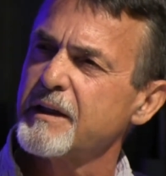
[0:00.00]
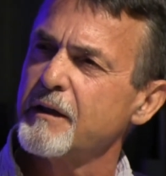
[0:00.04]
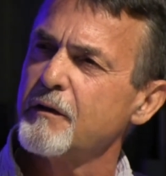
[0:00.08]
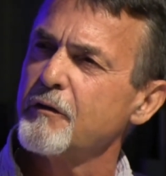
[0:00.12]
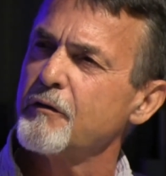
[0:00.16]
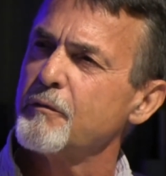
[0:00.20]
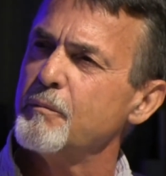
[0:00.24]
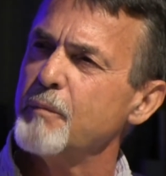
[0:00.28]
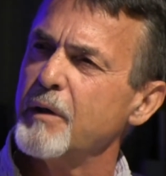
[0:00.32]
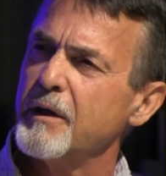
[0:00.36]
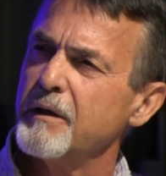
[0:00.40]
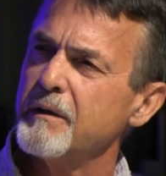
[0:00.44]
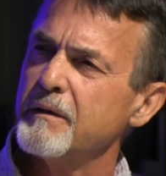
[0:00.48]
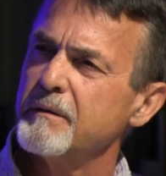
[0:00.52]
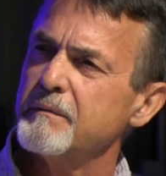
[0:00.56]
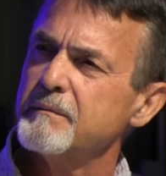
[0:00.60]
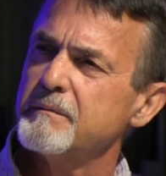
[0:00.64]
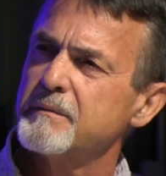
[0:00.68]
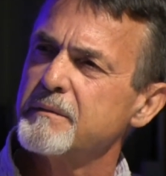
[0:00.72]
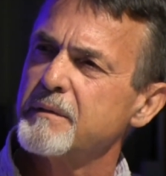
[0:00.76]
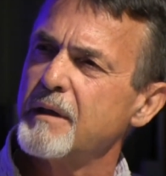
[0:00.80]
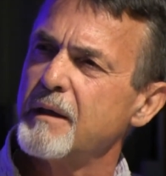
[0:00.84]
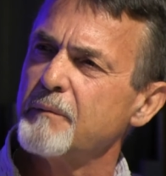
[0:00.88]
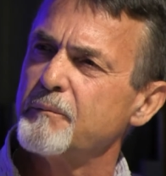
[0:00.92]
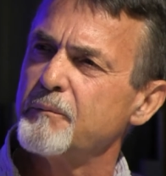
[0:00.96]
stealth mode
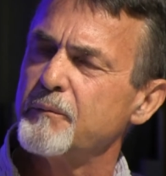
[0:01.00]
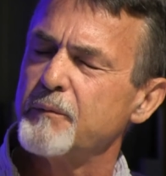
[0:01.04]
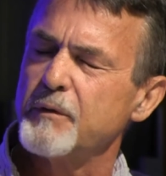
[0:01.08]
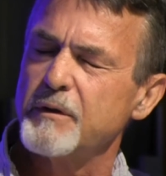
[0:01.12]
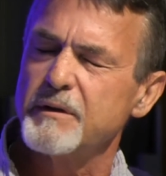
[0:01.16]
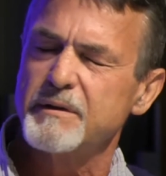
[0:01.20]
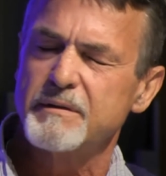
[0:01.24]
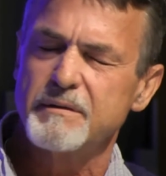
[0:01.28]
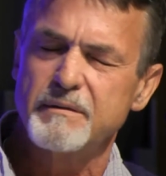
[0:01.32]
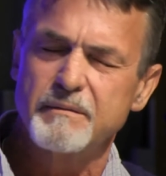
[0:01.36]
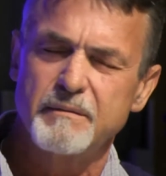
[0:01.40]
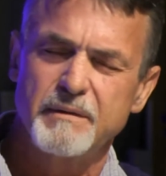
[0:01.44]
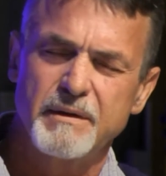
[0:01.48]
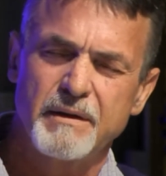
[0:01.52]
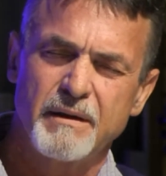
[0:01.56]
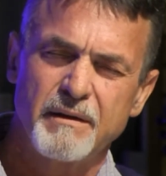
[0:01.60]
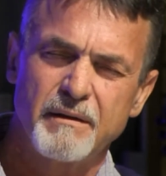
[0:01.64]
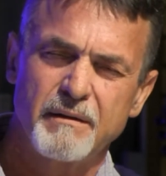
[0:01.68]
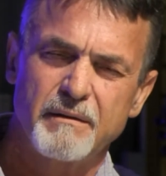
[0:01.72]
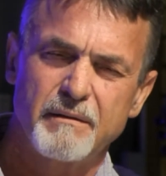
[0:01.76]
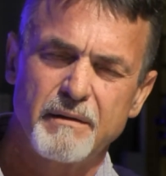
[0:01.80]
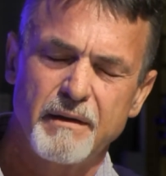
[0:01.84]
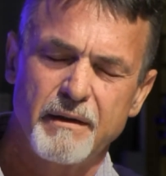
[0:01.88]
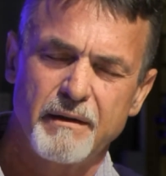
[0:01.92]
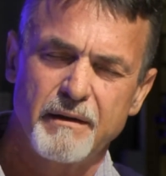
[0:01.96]
type person. We
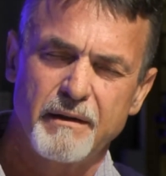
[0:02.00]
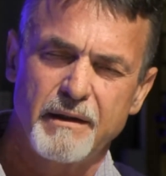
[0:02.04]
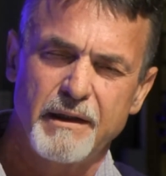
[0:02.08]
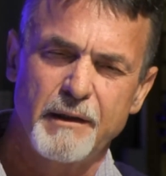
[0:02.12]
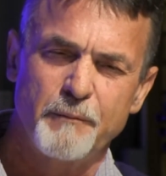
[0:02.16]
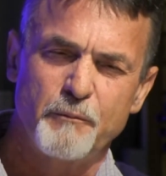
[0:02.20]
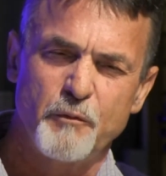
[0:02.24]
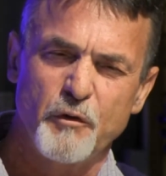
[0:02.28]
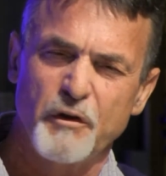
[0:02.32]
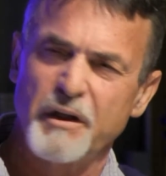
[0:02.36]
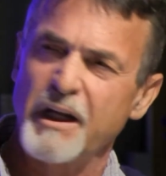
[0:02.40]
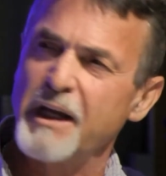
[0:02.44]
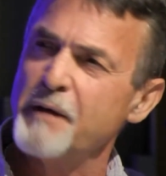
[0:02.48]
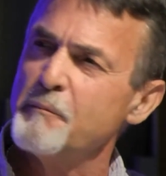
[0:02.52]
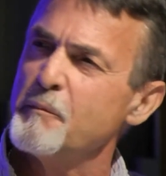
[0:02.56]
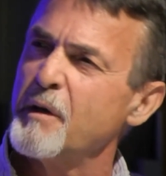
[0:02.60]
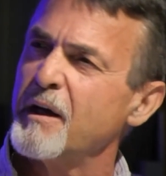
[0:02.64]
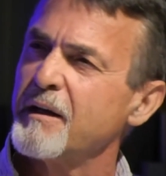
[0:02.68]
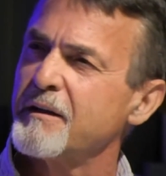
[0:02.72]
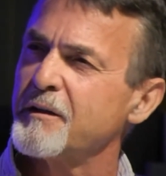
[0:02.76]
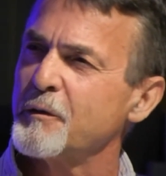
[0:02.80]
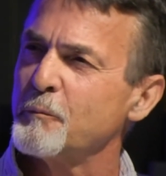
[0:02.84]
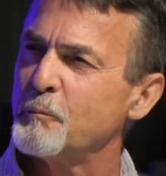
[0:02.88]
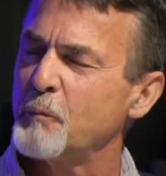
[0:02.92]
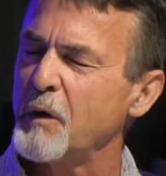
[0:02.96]
didn't, you know, keep your
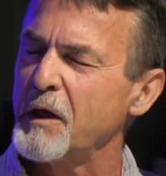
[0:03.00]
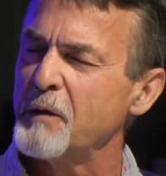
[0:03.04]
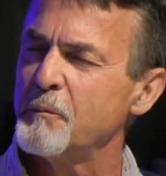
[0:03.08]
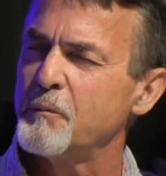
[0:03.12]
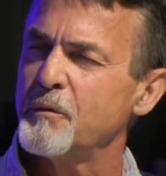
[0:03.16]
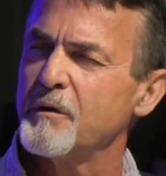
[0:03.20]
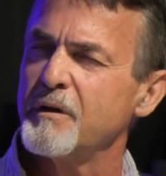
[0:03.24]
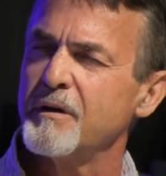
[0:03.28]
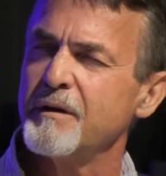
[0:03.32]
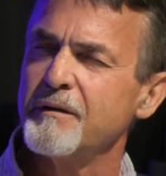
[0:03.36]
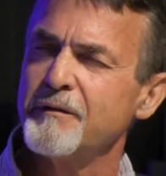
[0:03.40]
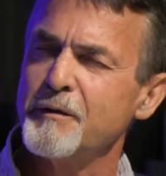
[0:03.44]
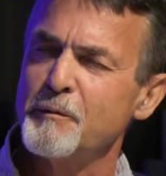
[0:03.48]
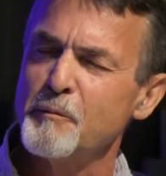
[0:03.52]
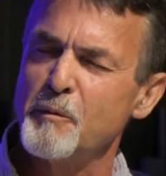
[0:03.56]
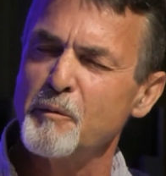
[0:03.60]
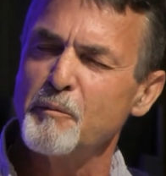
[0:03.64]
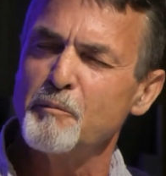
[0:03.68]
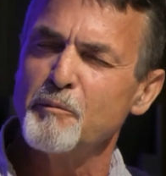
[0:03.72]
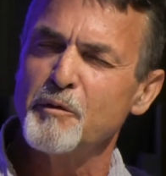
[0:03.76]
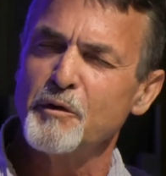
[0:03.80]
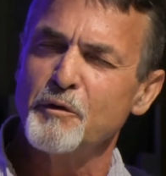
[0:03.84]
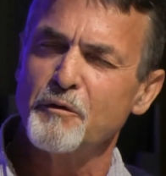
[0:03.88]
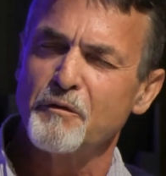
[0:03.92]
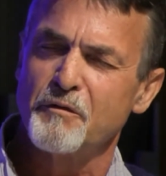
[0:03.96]
name out the paper and
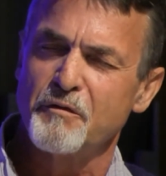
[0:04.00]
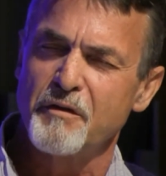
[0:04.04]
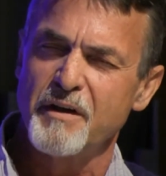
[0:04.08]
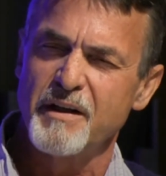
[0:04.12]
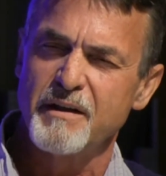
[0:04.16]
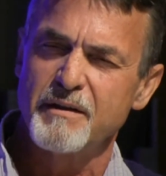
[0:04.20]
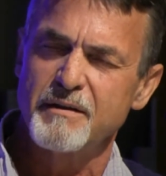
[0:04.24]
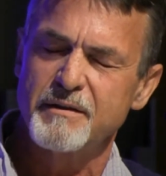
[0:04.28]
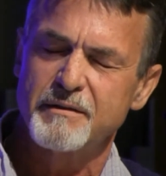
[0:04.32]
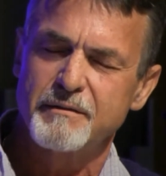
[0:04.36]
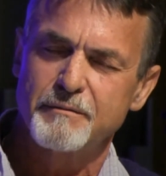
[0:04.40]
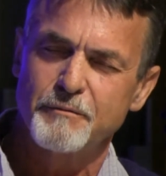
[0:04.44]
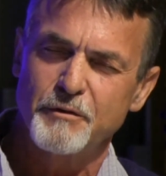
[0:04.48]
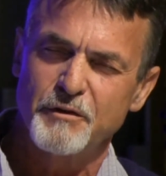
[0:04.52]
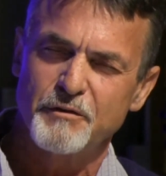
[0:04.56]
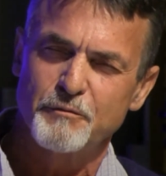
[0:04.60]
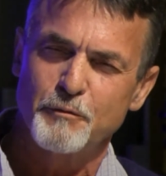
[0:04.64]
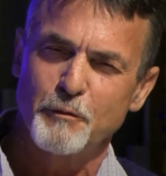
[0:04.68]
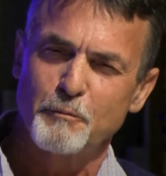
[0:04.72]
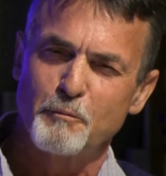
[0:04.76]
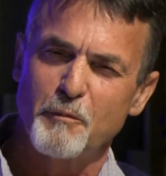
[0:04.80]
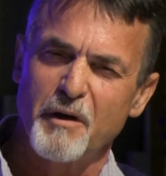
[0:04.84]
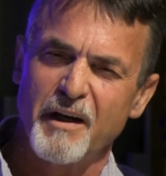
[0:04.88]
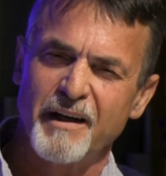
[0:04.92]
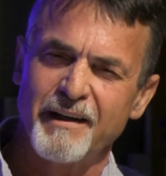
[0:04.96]
remember your friends,
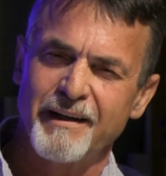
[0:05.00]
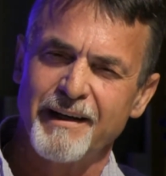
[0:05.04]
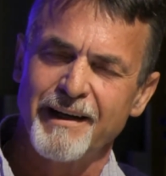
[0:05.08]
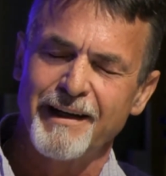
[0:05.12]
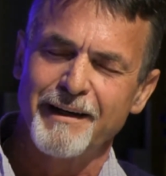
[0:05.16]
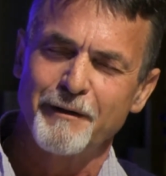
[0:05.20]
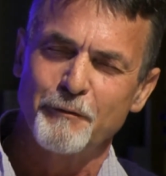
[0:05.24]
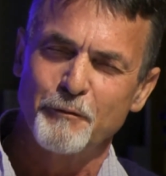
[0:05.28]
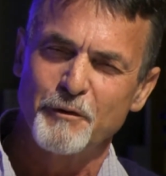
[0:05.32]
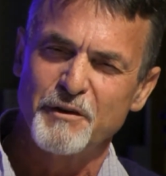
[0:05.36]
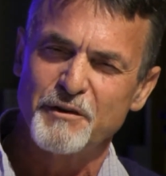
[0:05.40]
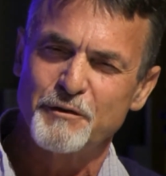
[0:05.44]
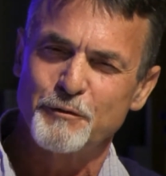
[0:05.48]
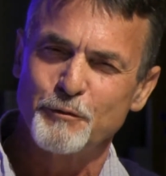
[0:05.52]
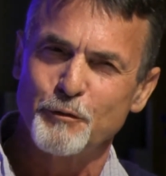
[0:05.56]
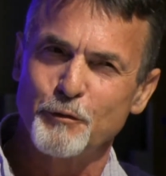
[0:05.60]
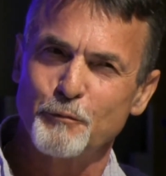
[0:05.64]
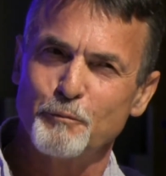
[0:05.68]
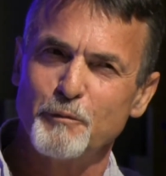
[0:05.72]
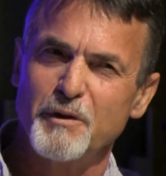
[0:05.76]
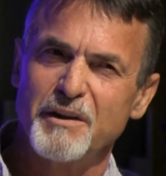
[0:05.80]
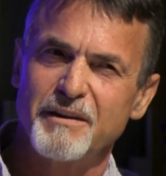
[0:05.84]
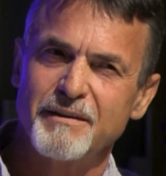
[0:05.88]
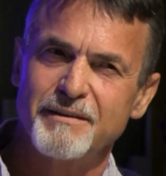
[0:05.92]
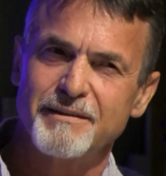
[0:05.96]
was what my dad always
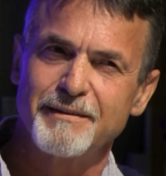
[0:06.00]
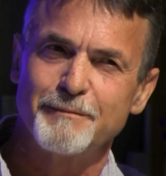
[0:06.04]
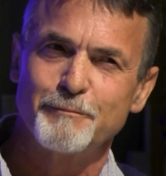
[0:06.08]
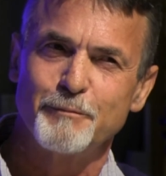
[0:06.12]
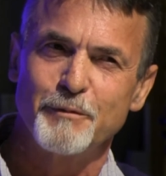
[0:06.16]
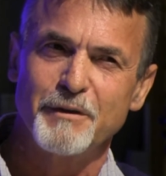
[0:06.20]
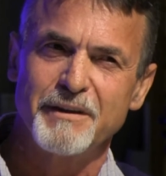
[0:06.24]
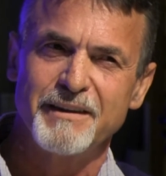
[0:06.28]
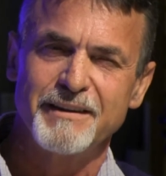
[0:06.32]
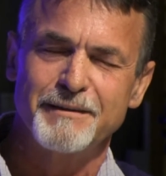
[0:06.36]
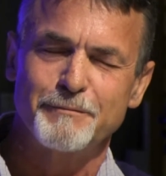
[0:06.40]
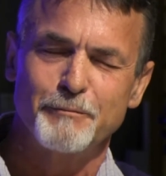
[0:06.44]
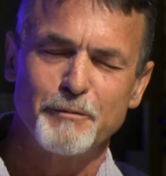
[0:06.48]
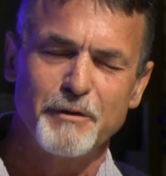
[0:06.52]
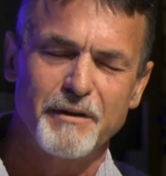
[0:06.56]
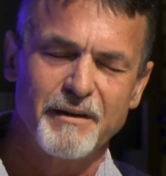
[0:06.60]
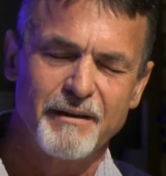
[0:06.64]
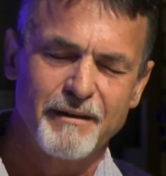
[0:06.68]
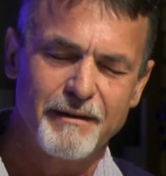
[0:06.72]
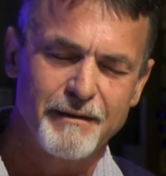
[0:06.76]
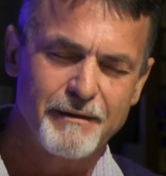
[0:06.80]
taught me as a policeman.